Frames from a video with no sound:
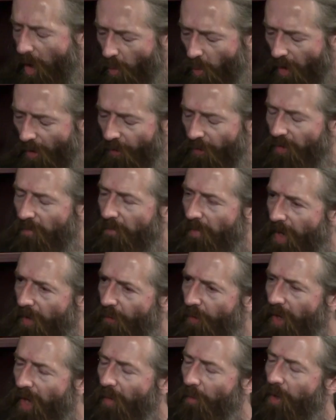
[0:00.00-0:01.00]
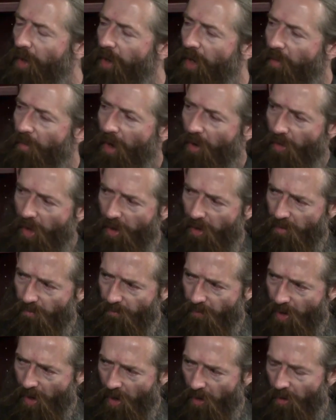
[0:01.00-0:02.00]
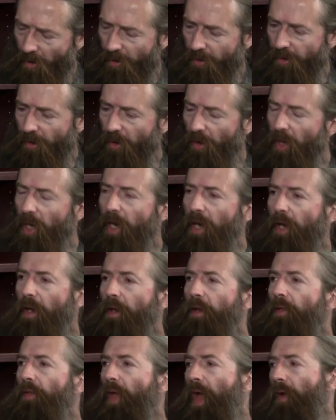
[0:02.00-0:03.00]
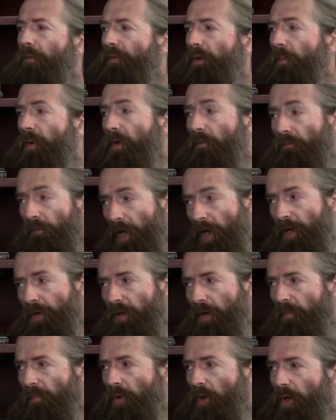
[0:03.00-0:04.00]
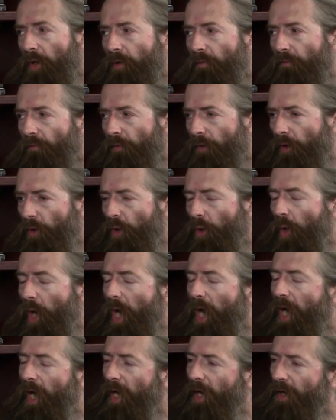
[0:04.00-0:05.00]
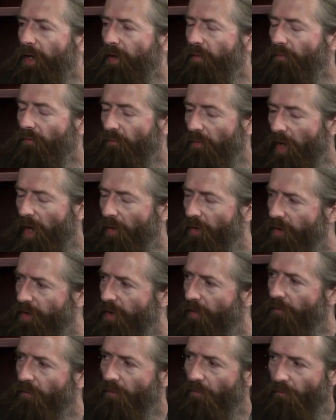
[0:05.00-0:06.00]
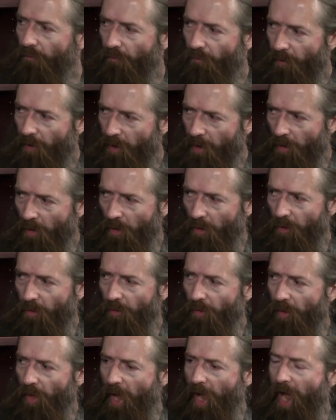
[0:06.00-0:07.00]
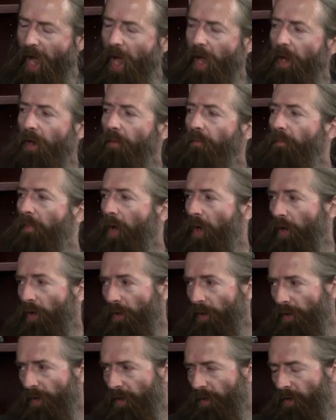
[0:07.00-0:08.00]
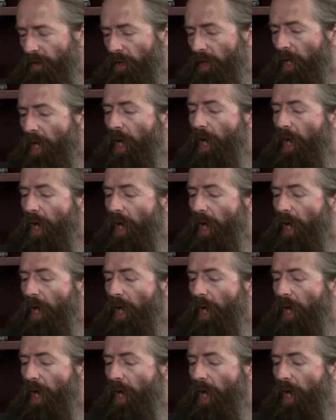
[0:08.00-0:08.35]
Well, I think the main thing I would say about that comparison is that from an investor's point of view, it's a rather different field than most.